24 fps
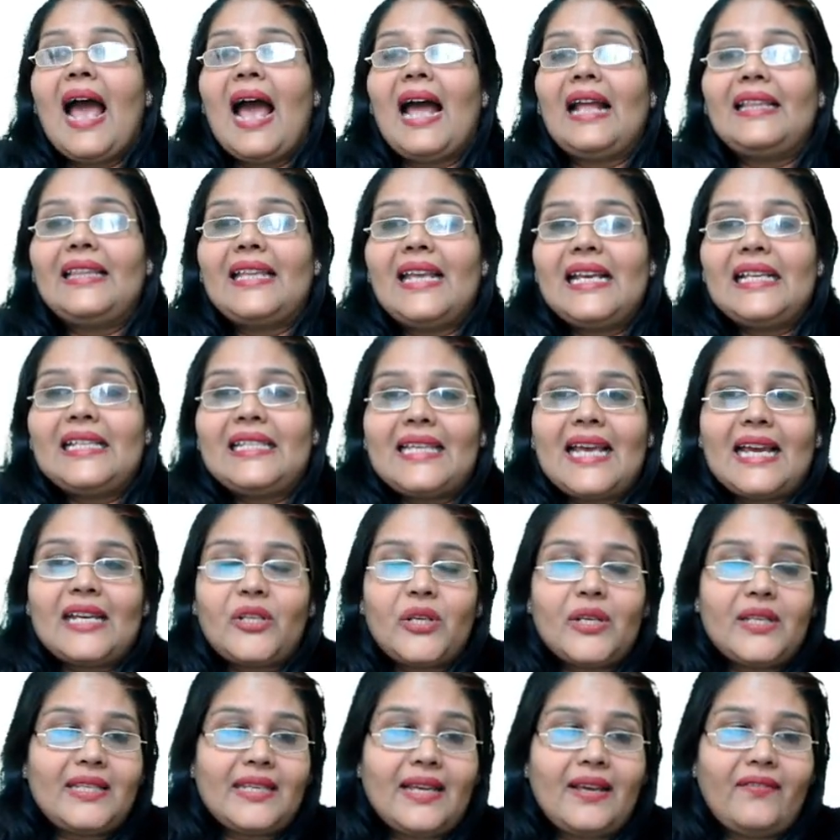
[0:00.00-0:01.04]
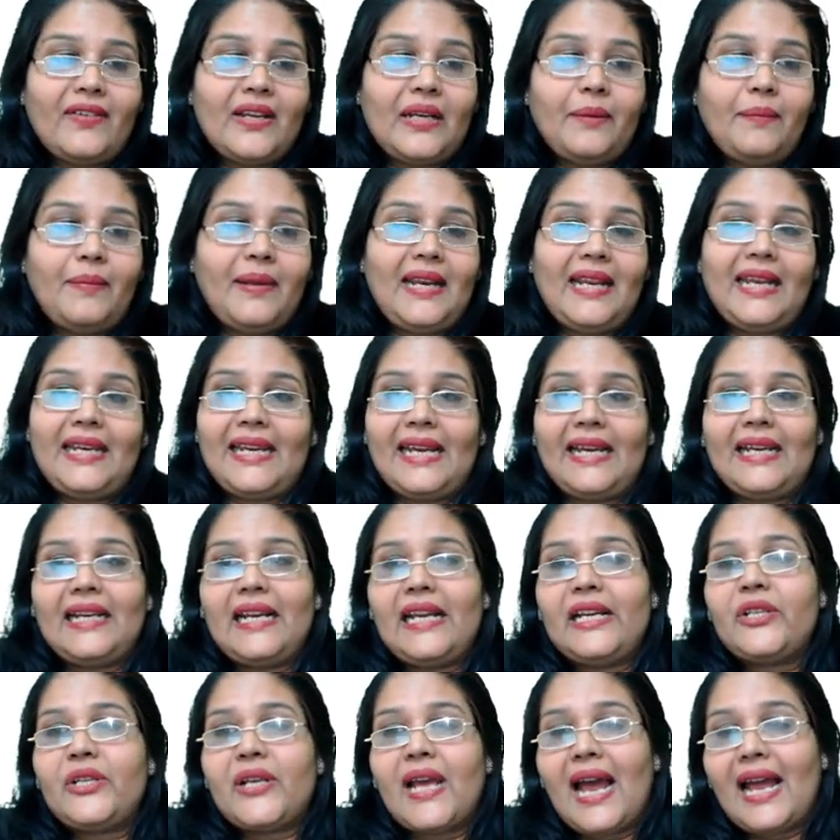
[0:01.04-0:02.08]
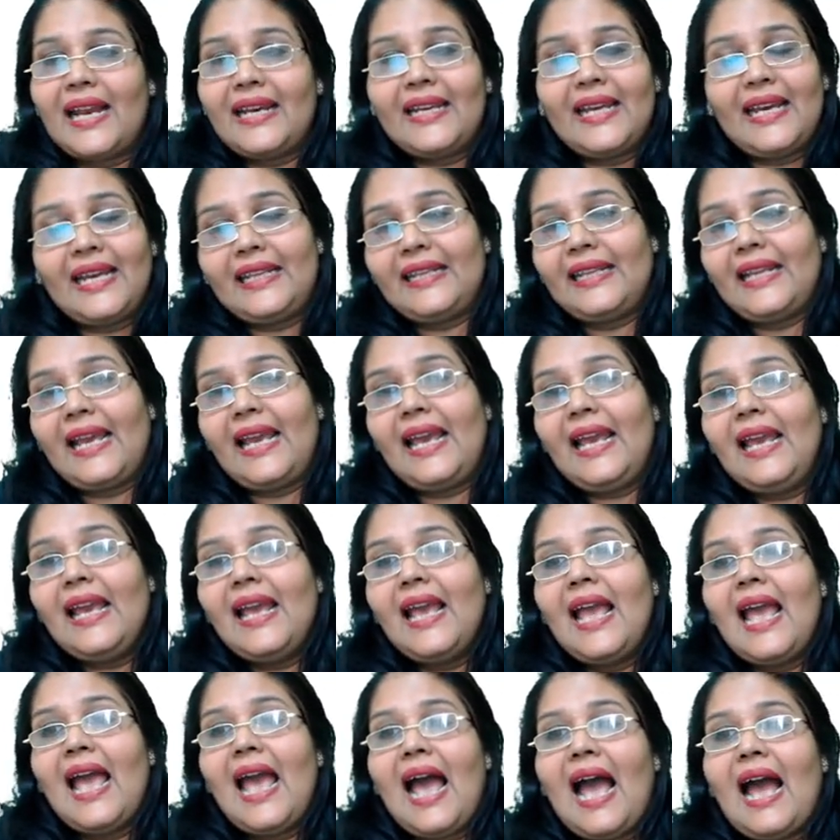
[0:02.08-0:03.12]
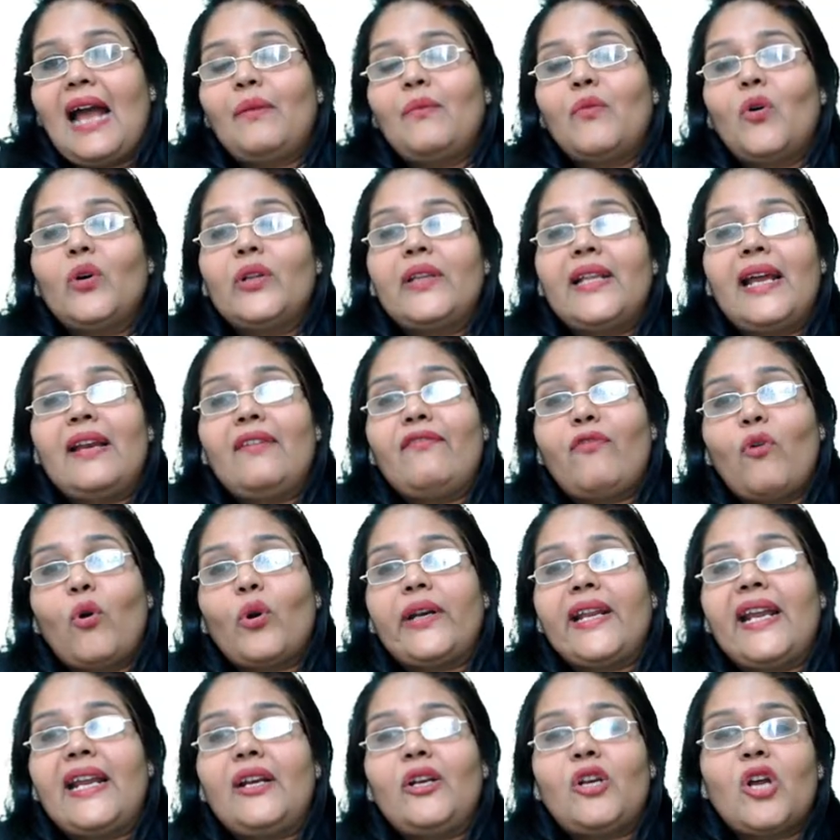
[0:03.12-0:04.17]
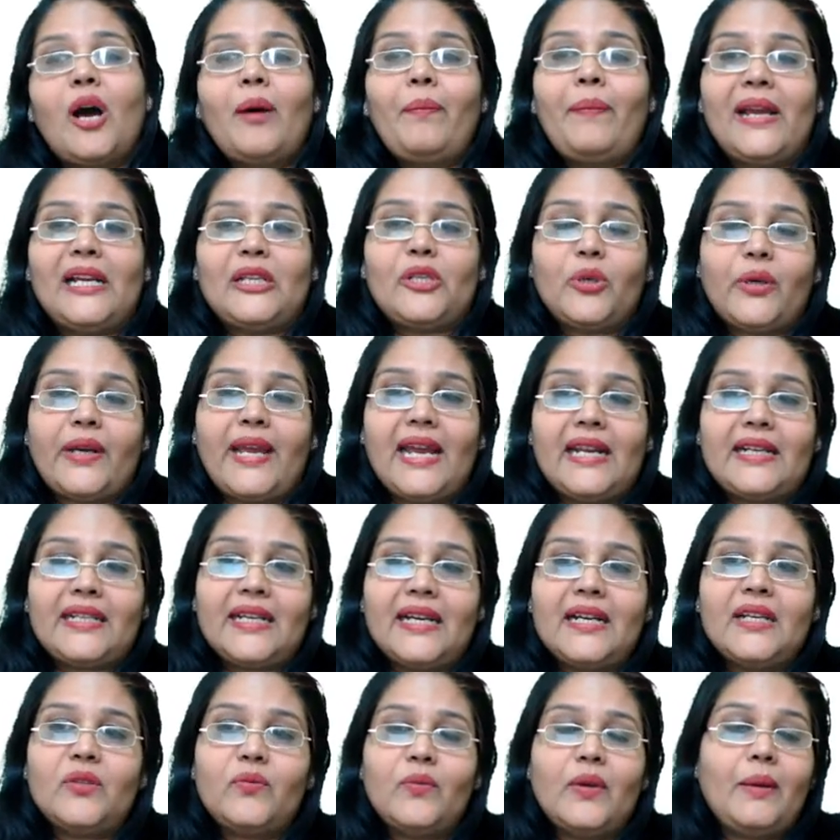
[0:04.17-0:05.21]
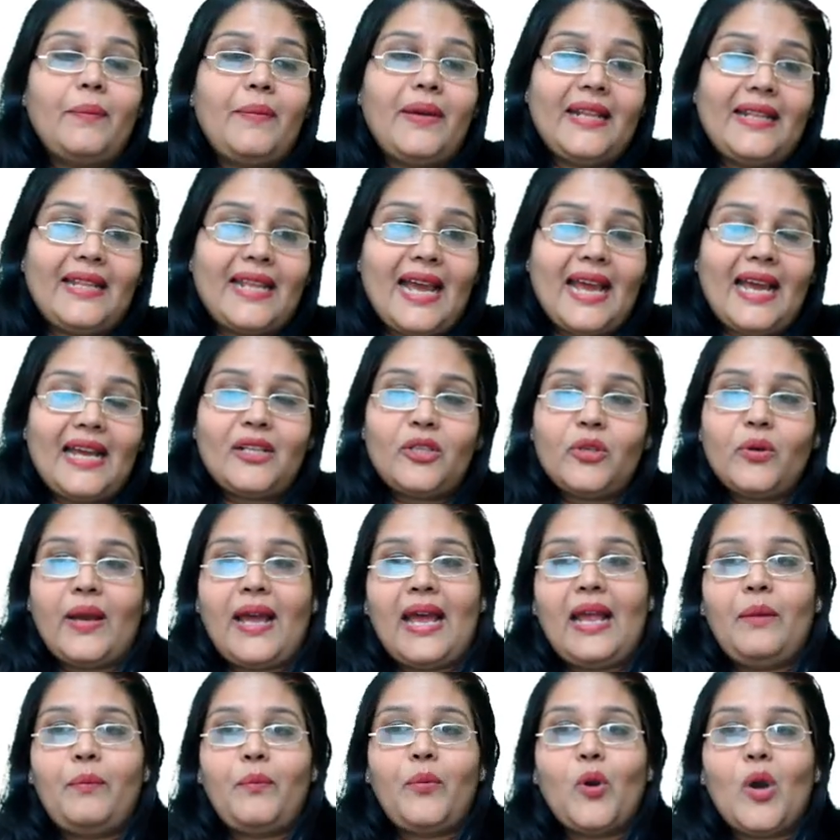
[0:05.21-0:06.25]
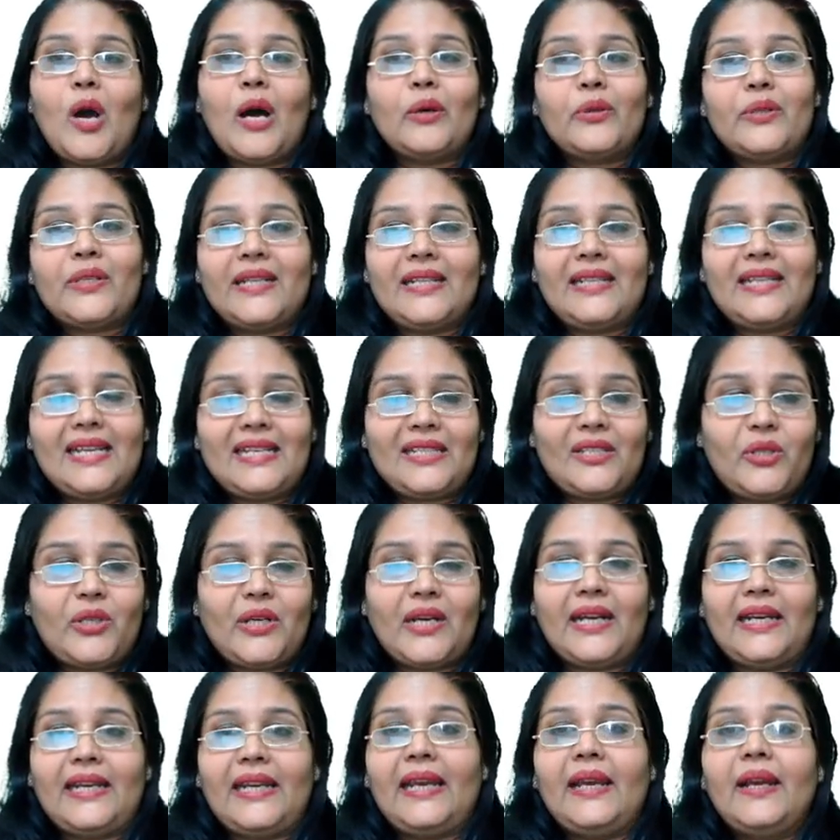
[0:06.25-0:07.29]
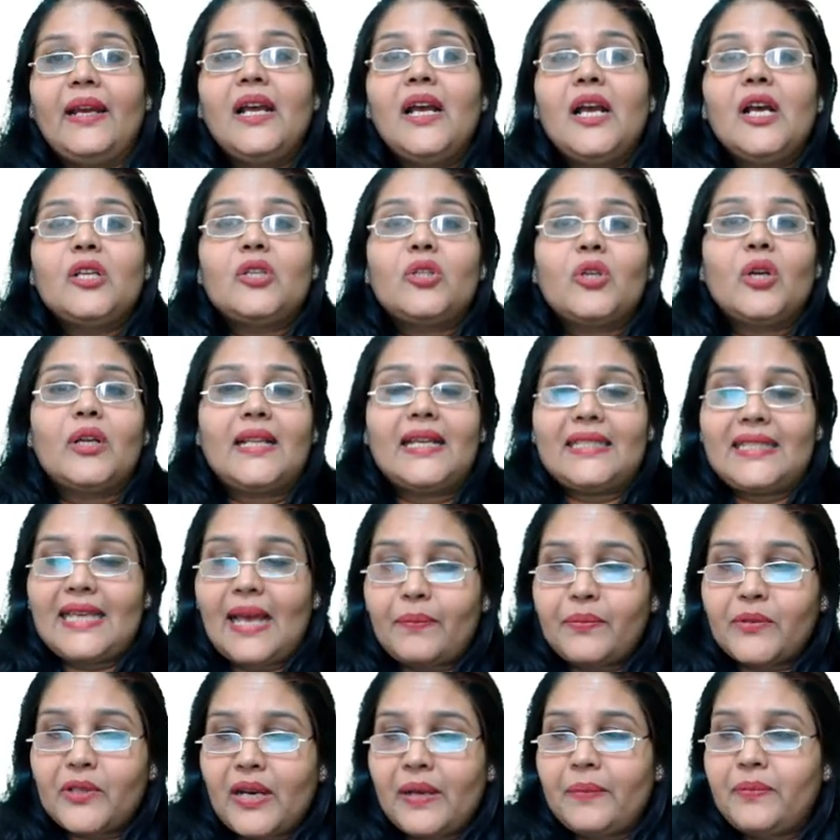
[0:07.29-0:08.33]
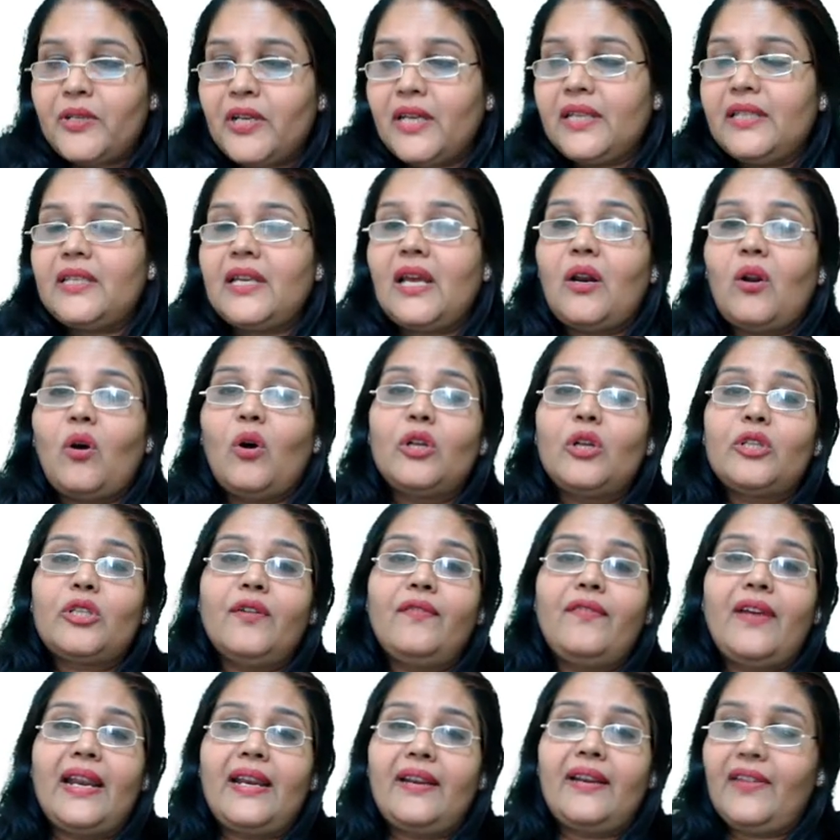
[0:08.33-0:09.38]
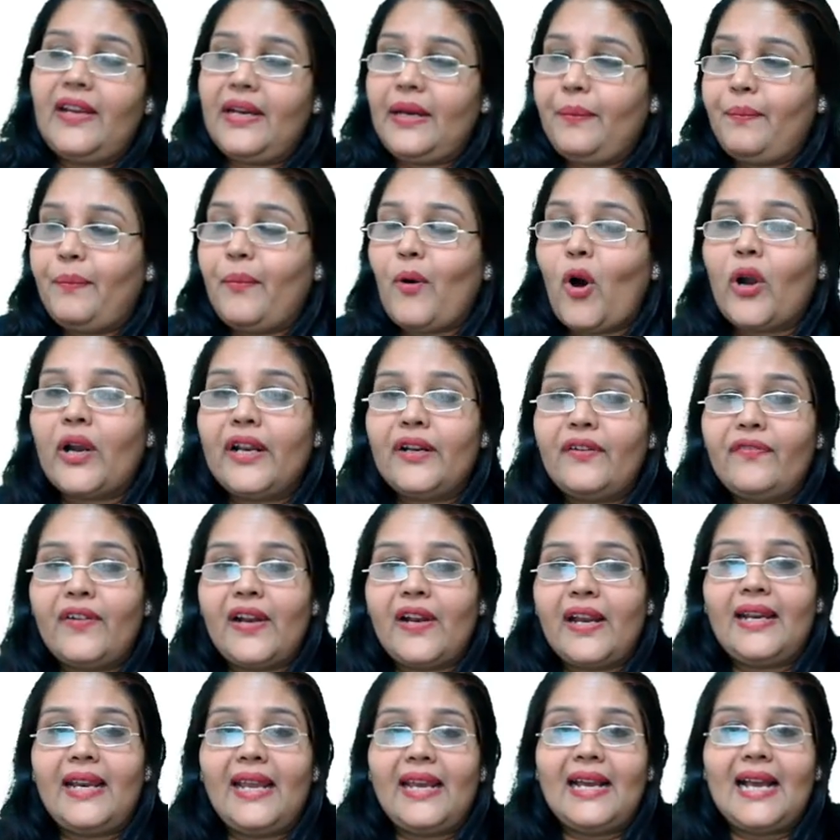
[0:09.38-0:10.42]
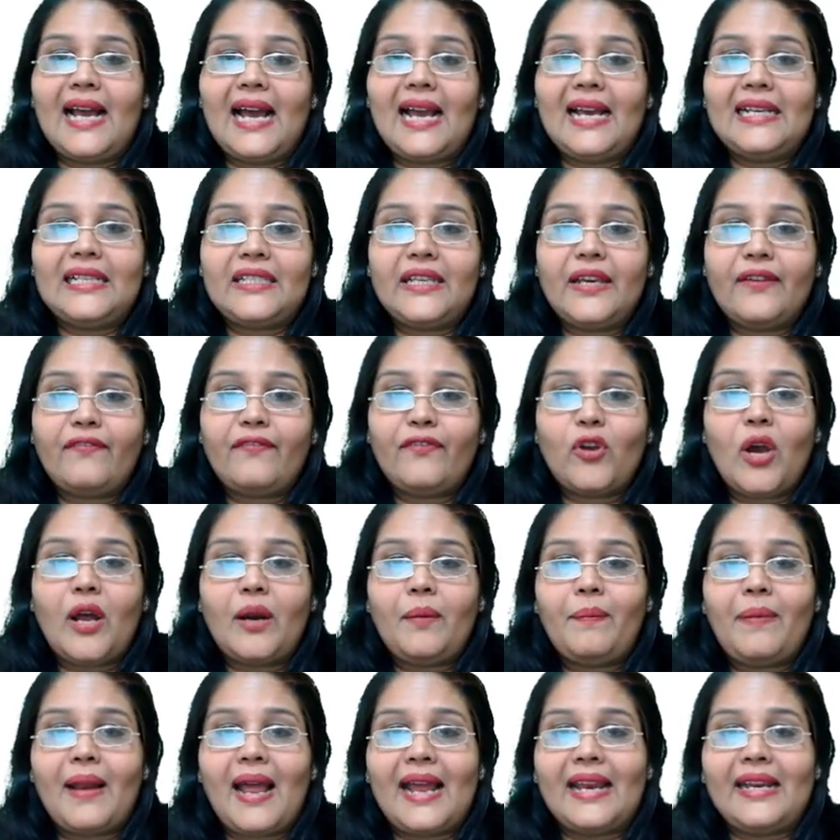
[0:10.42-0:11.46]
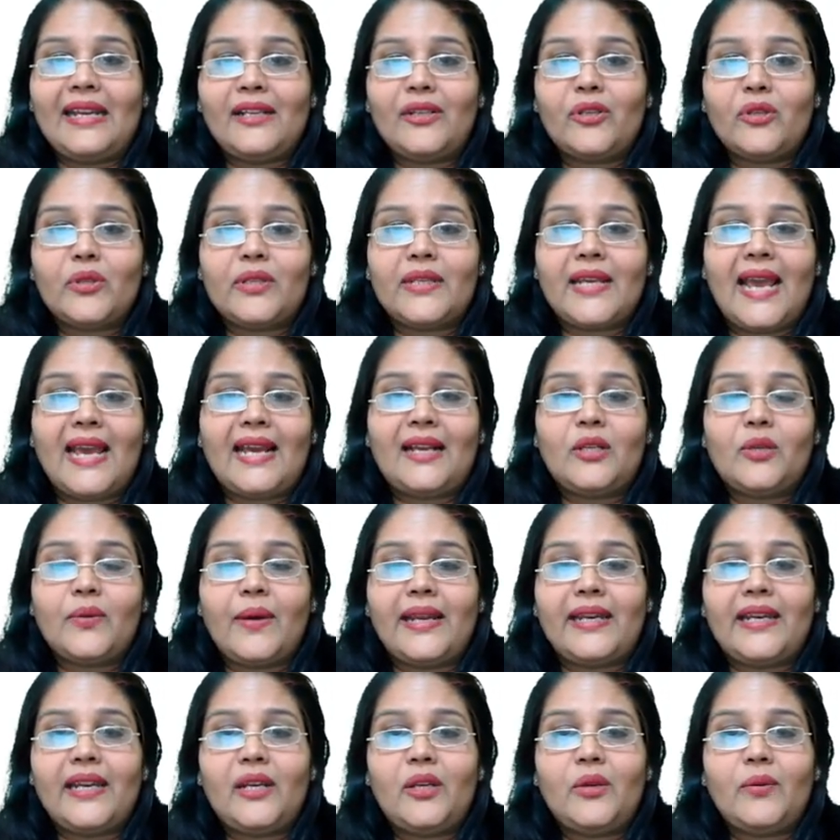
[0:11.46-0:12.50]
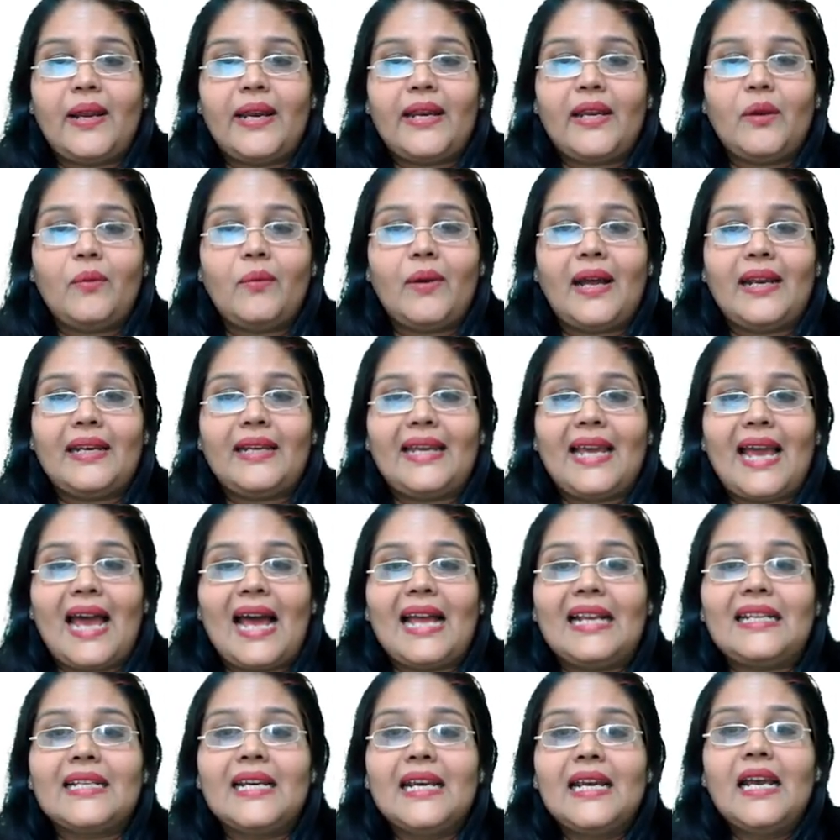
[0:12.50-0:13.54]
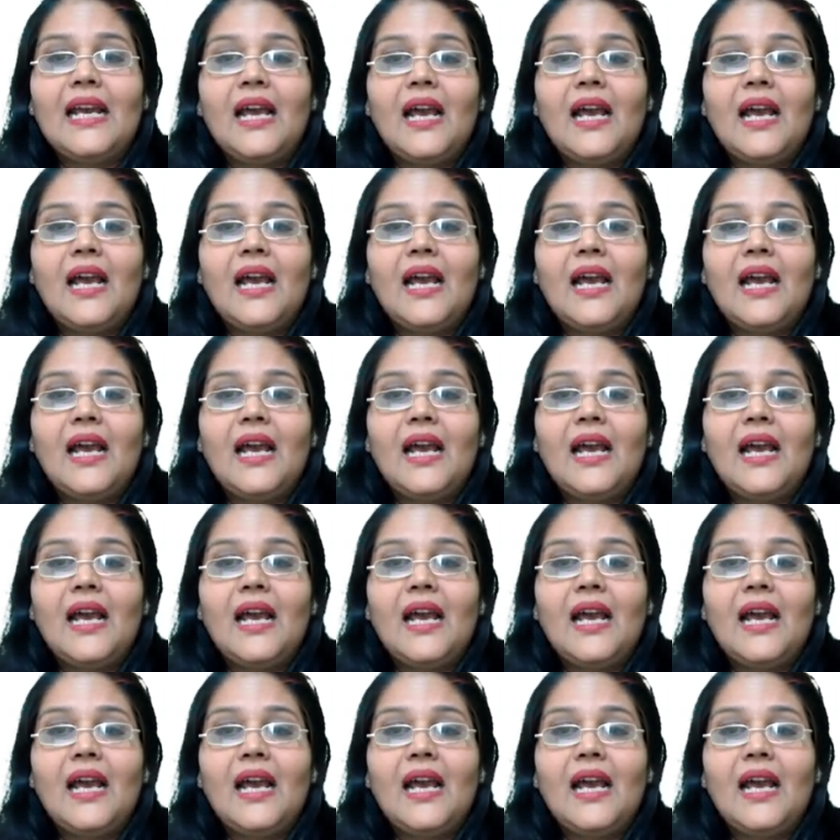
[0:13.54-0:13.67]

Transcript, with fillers: And these sessions are available in English and Hindi, and more than fourteen top educators will be there to help you out in this journey. So the subscriptions are also very, very pocket friendly, guys. If you are planning to take twenty twenty-one CAT,